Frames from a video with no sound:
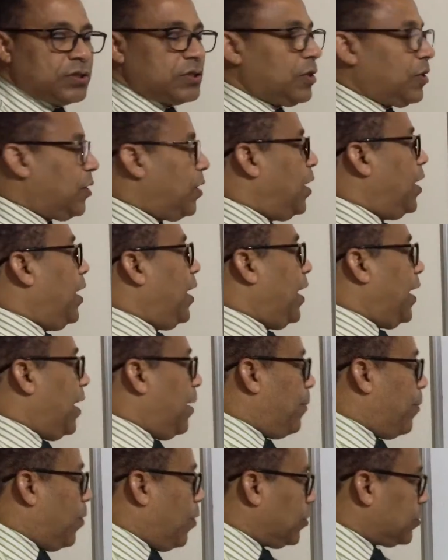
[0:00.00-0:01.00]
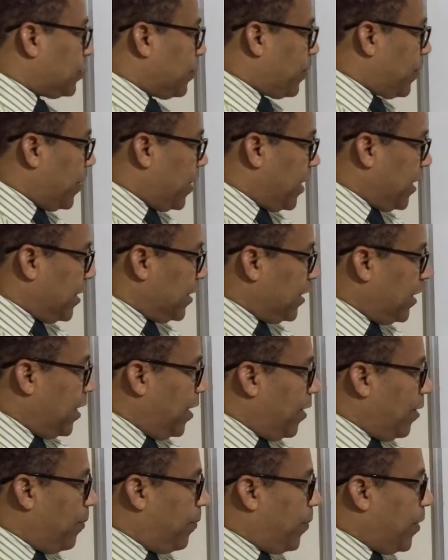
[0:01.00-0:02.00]
So I'm multiplying
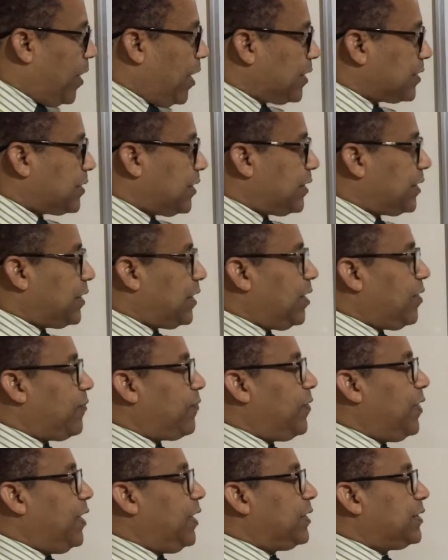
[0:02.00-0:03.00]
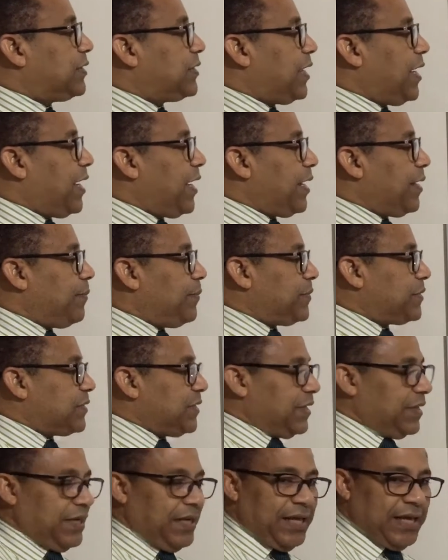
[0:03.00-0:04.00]
positive times
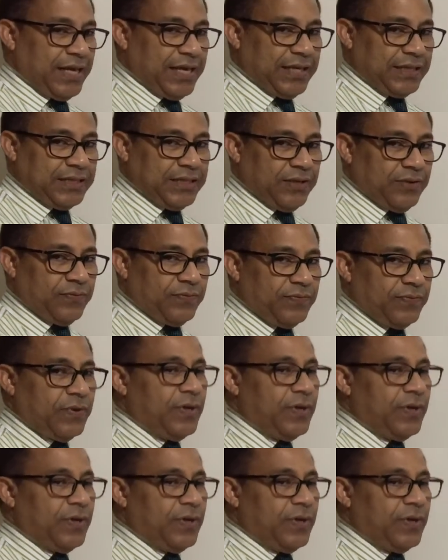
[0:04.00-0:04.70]
negative.